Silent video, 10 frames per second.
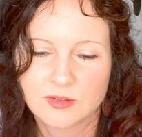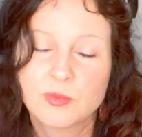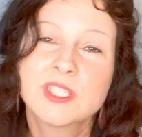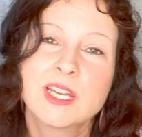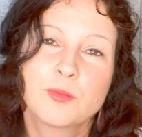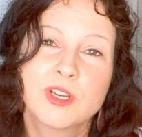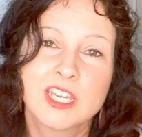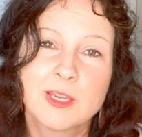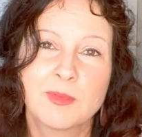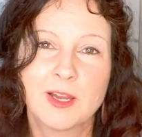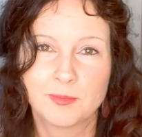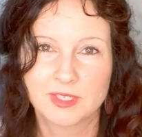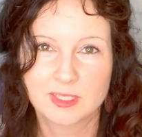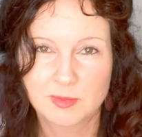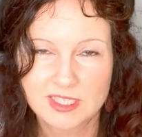The reason I bring him
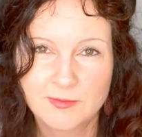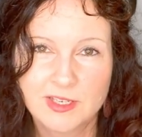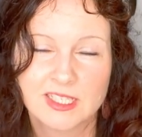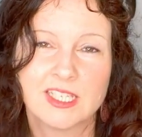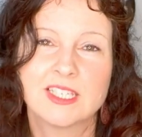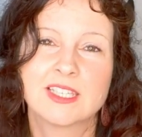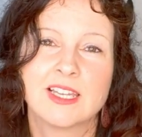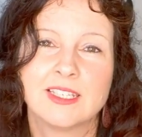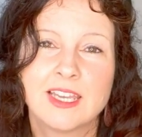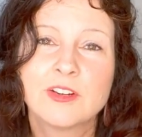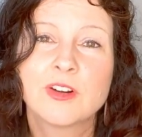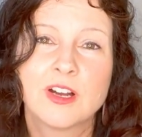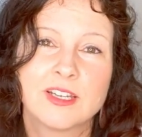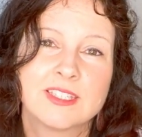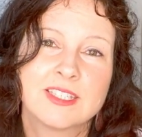up specifically is that later
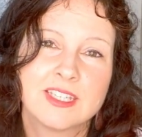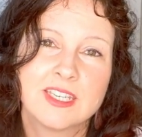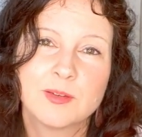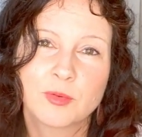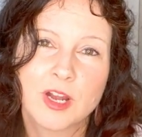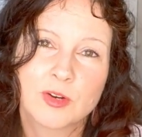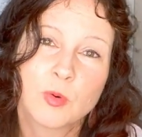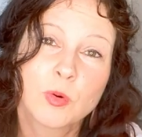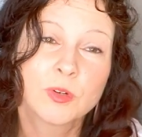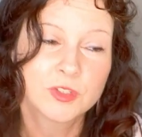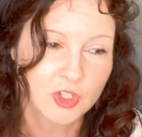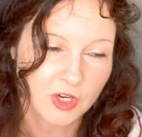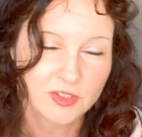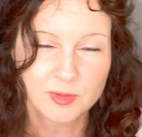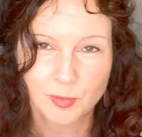on, C.E. Brock or
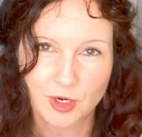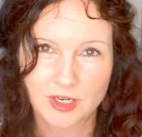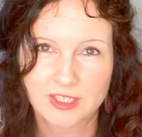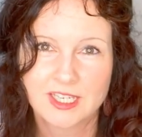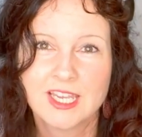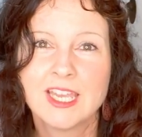Charles Brock